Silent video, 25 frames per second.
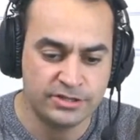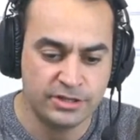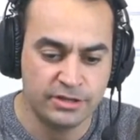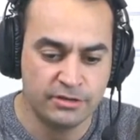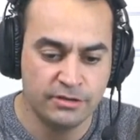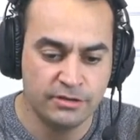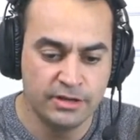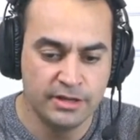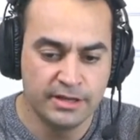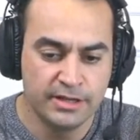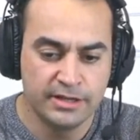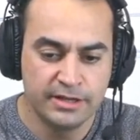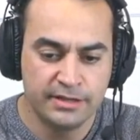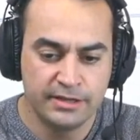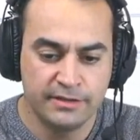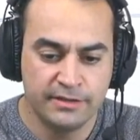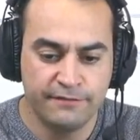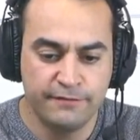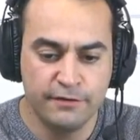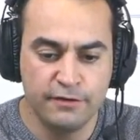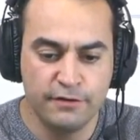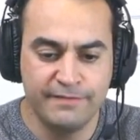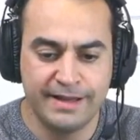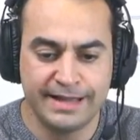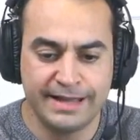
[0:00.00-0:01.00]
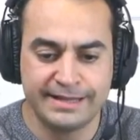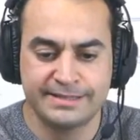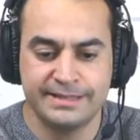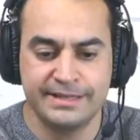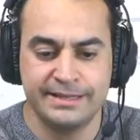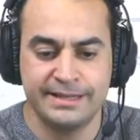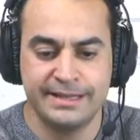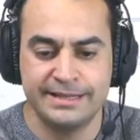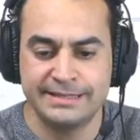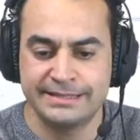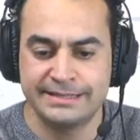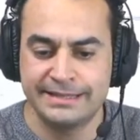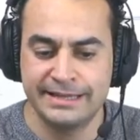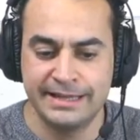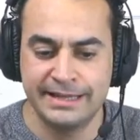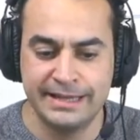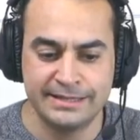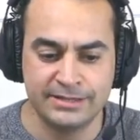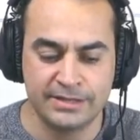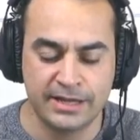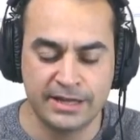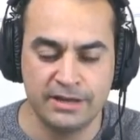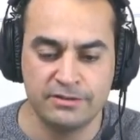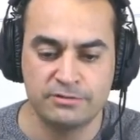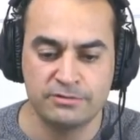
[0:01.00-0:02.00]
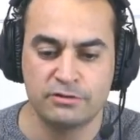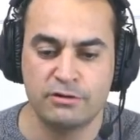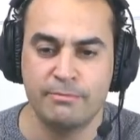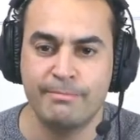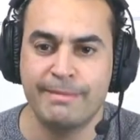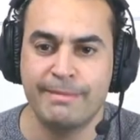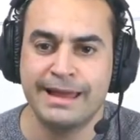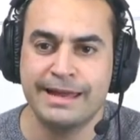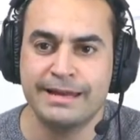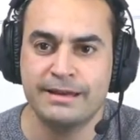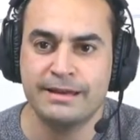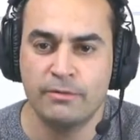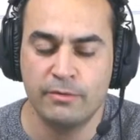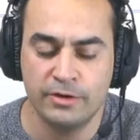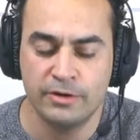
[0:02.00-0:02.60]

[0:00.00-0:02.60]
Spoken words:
So the flu vaccine is going to remain.